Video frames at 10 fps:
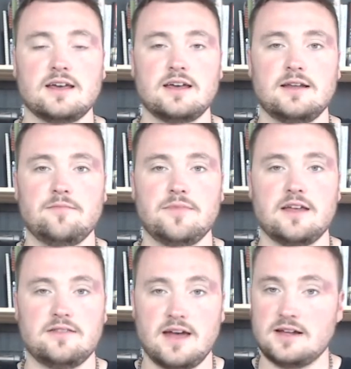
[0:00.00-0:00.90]

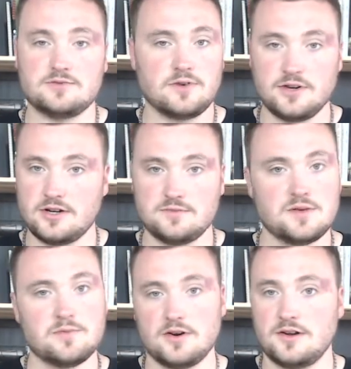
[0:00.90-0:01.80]
And that is where you're going to be
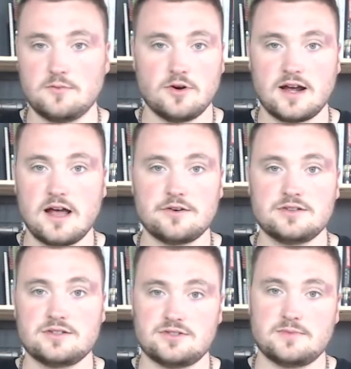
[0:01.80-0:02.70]
burning more calories
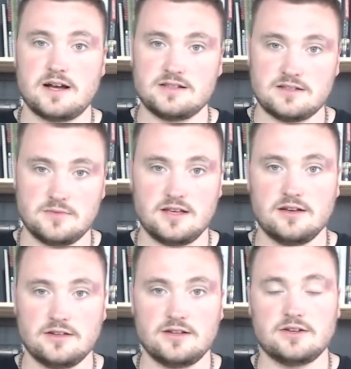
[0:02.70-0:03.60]
because your body's going to be healing.